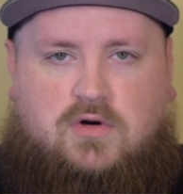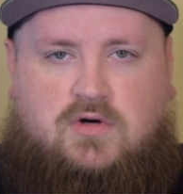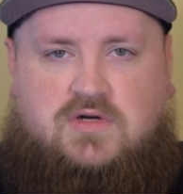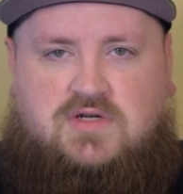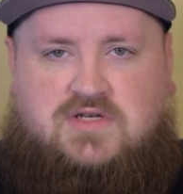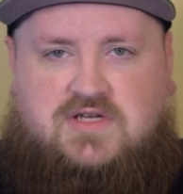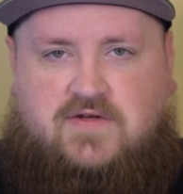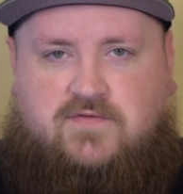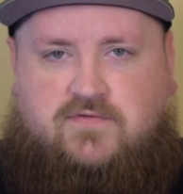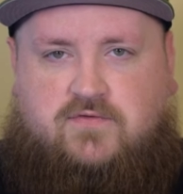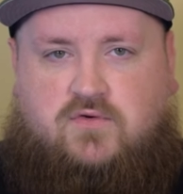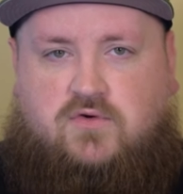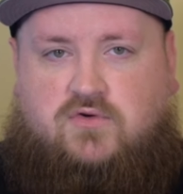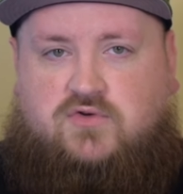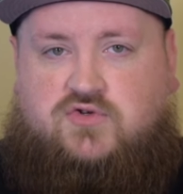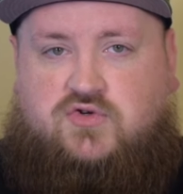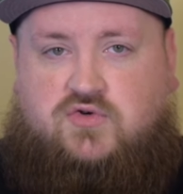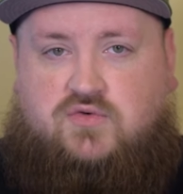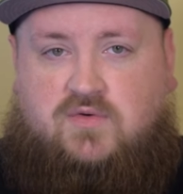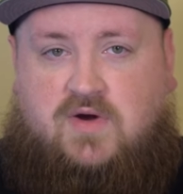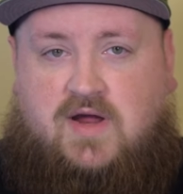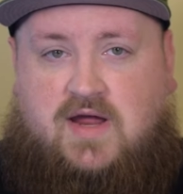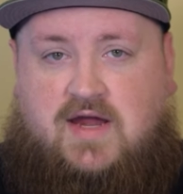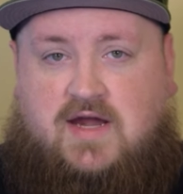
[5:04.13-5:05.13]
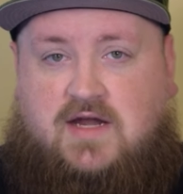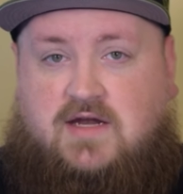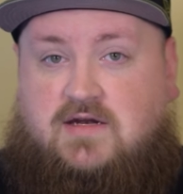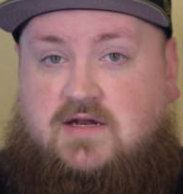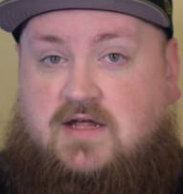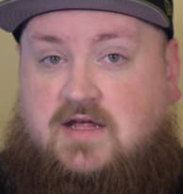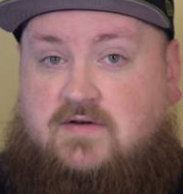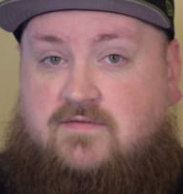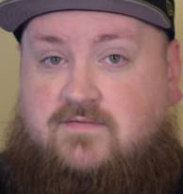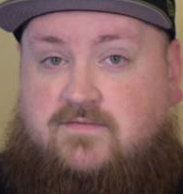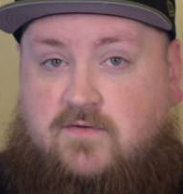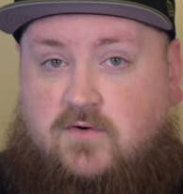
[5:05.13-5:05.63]
difficult terrain
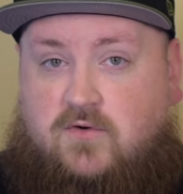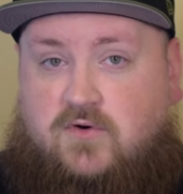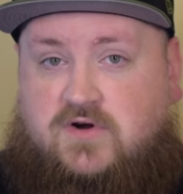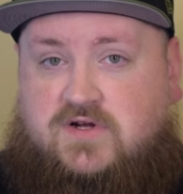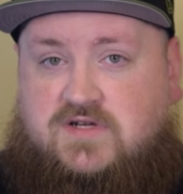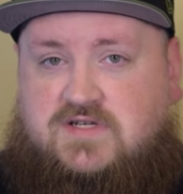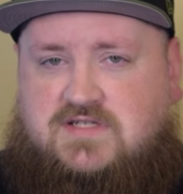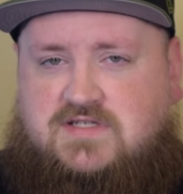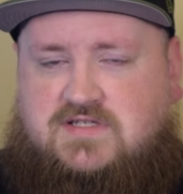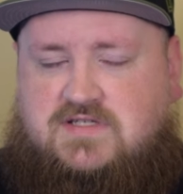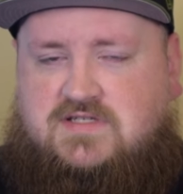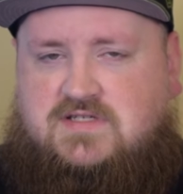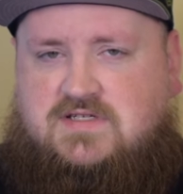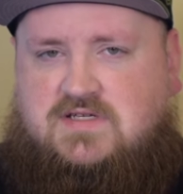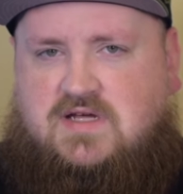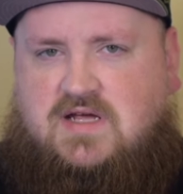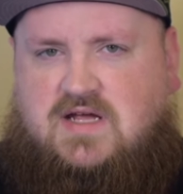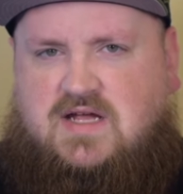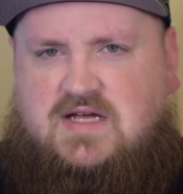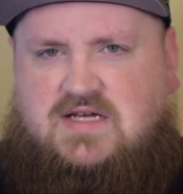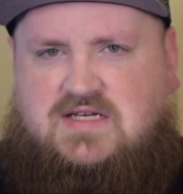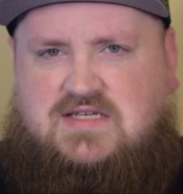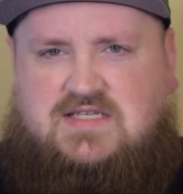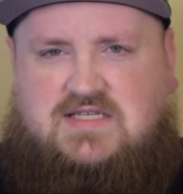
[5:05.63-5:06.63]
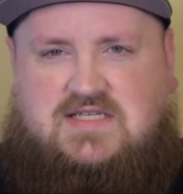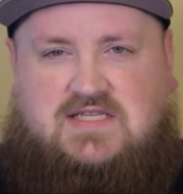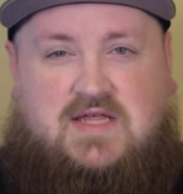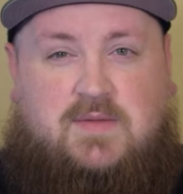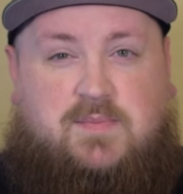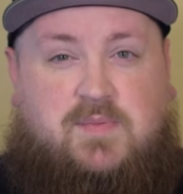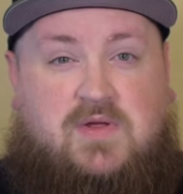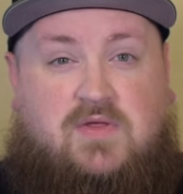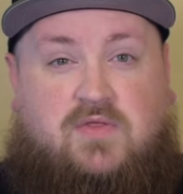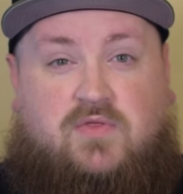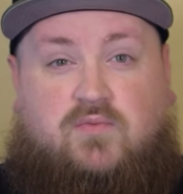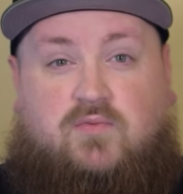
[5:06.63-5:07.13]
in forests,
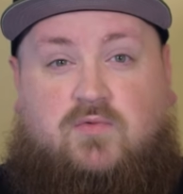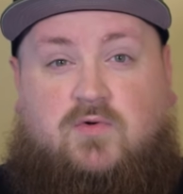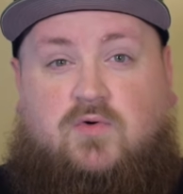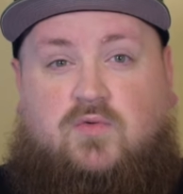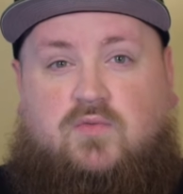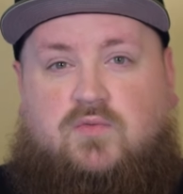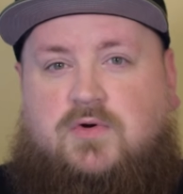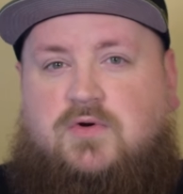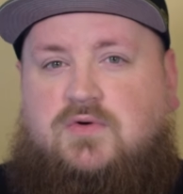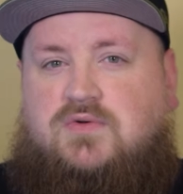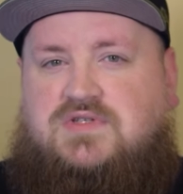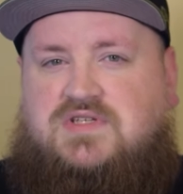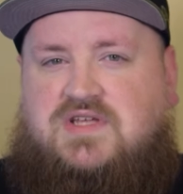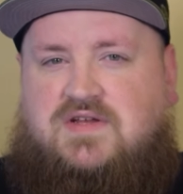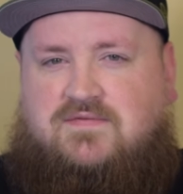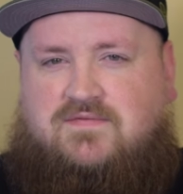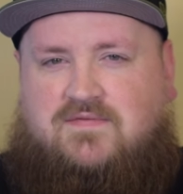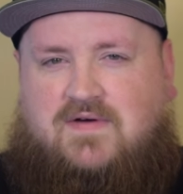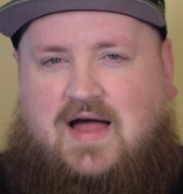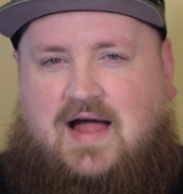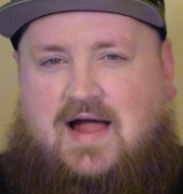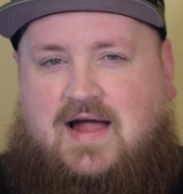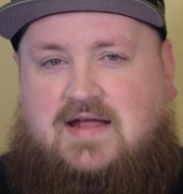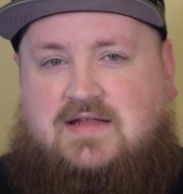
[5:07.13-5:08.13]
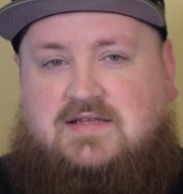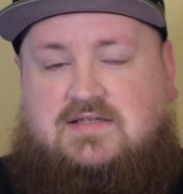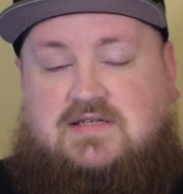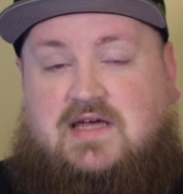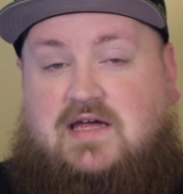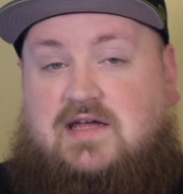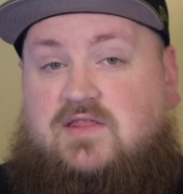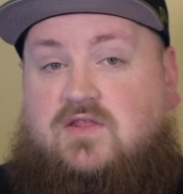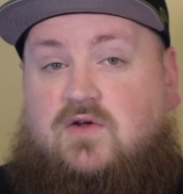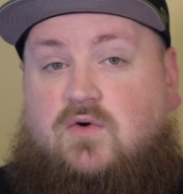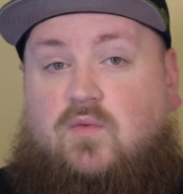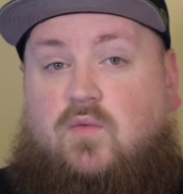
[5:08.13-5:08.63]
slipping through roots and vines
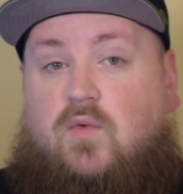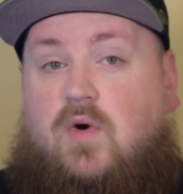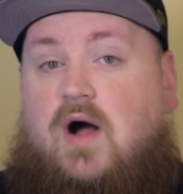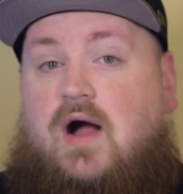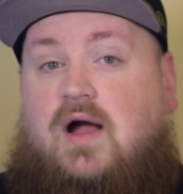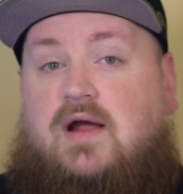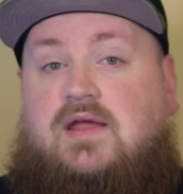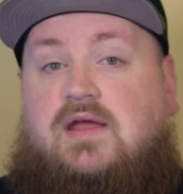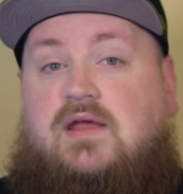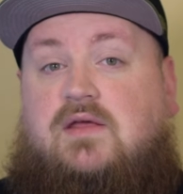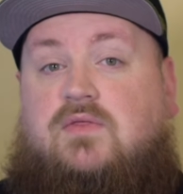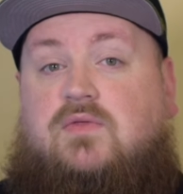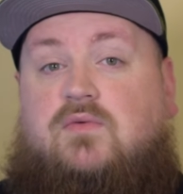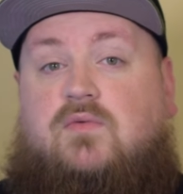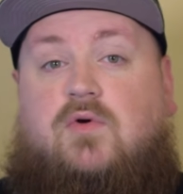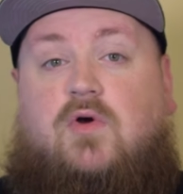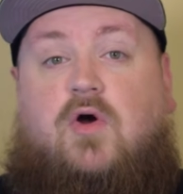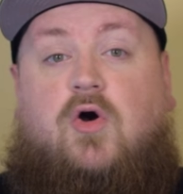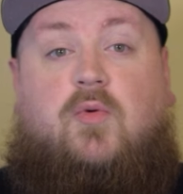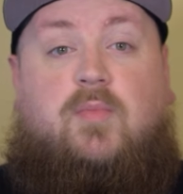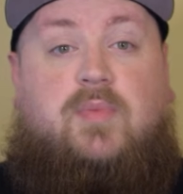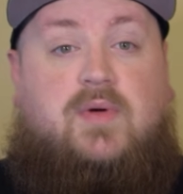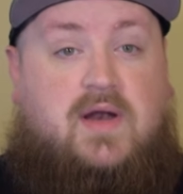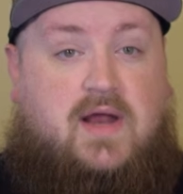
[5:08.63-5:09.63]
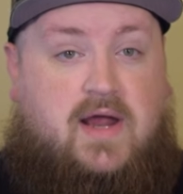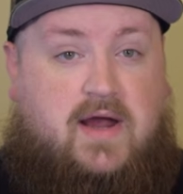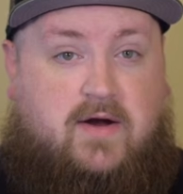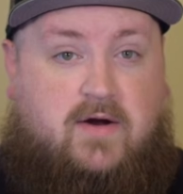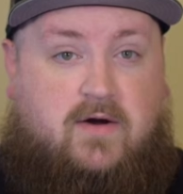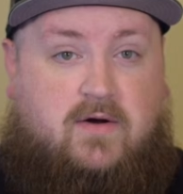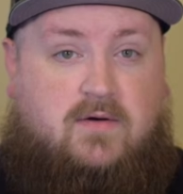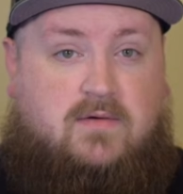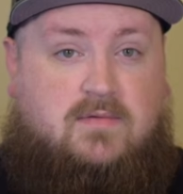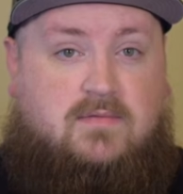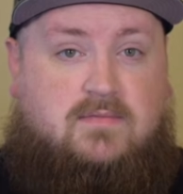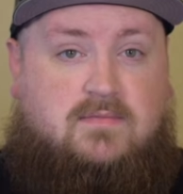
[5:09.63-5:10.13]
like they're walking through open
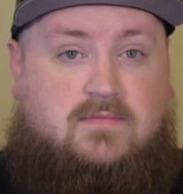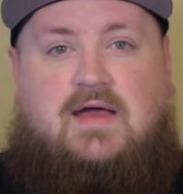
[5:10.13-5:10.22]
air.